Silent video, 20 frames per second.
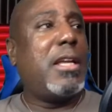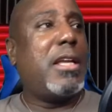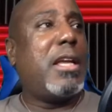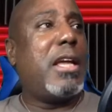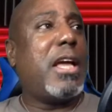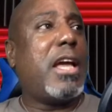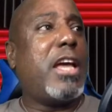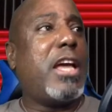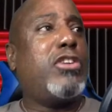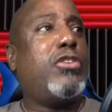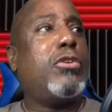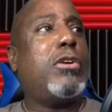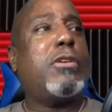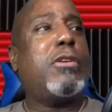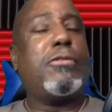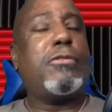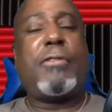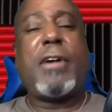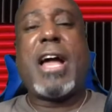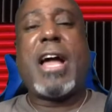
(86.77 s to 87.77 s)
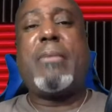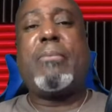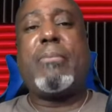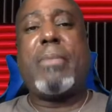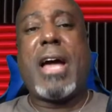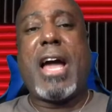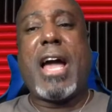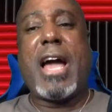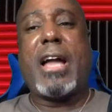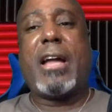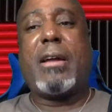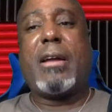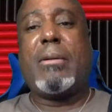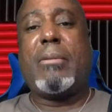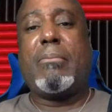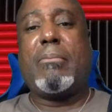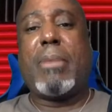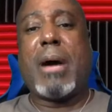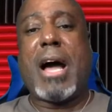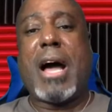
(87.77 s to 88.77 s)
And you can fight back
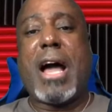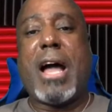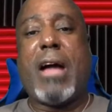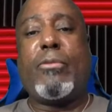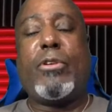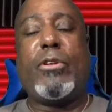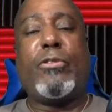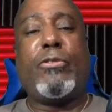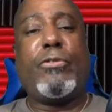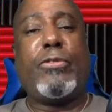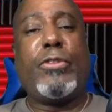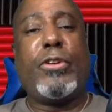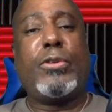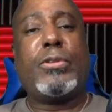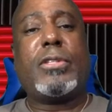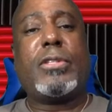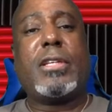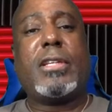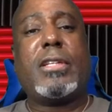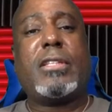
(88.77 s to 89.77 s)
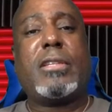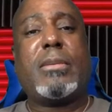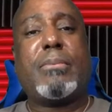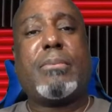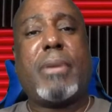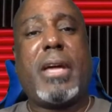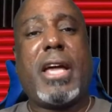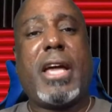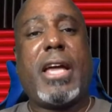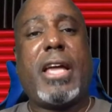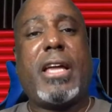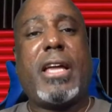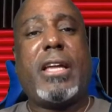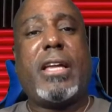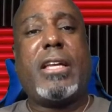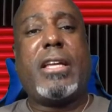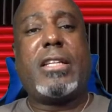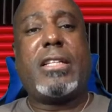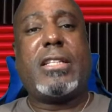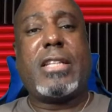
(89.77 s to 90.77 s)
by refusing to pay
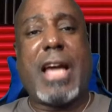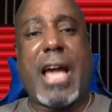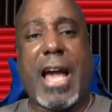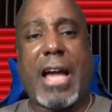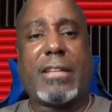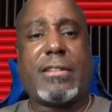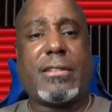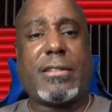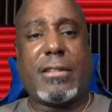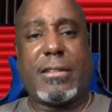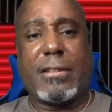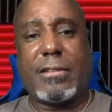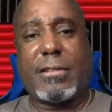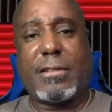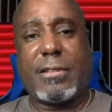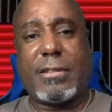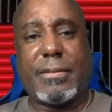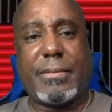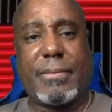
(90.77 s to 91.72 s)
taxes.